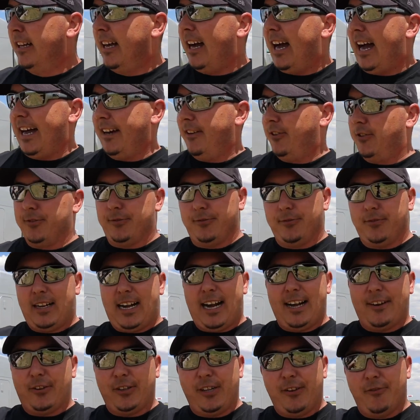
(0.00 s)
I don't
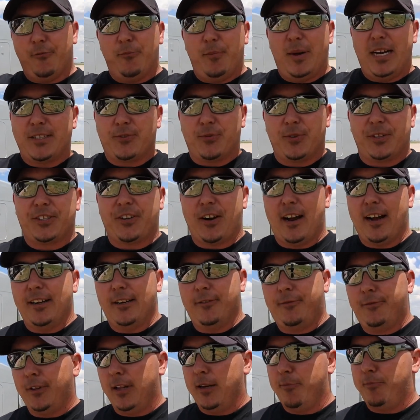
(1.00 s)
even mess with trying to
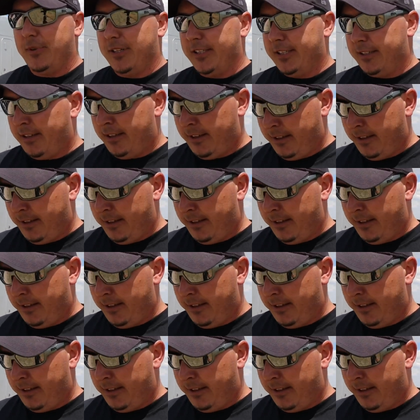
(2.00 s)
flip it.